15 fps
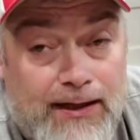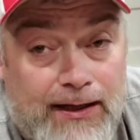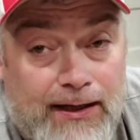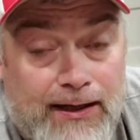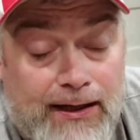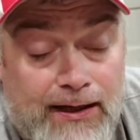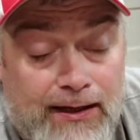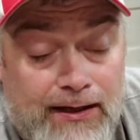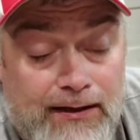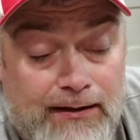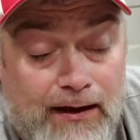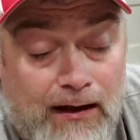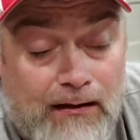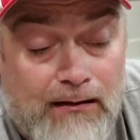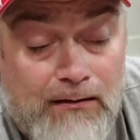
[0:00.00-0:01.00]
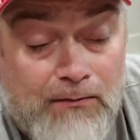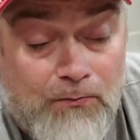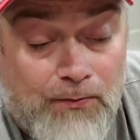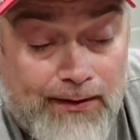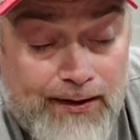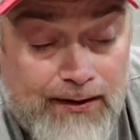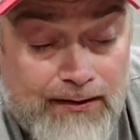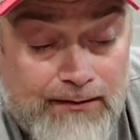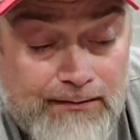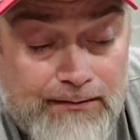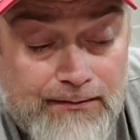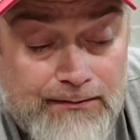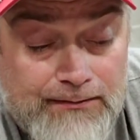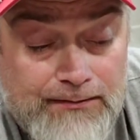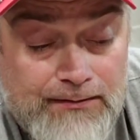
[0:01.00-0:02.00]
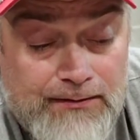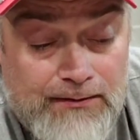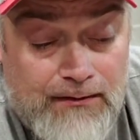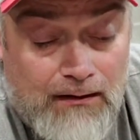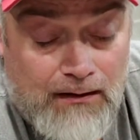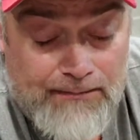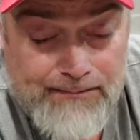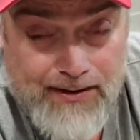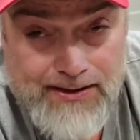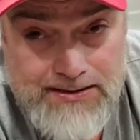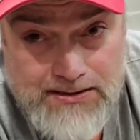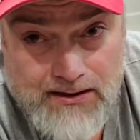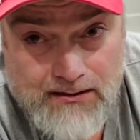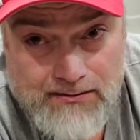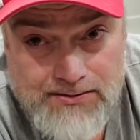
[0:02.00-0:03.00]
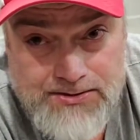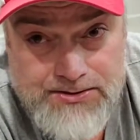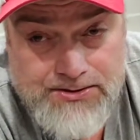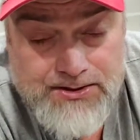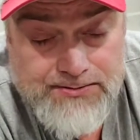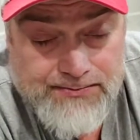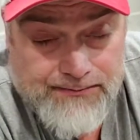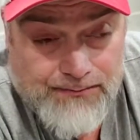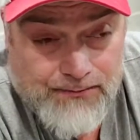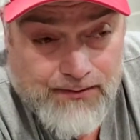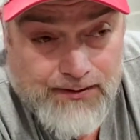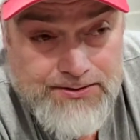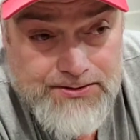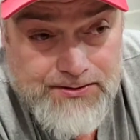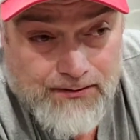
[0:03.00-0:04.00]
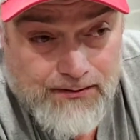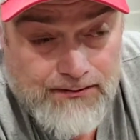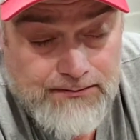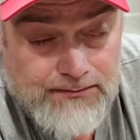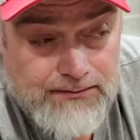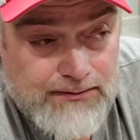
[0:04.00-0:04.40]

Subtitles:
and I'll weigh it on my scales just before I start.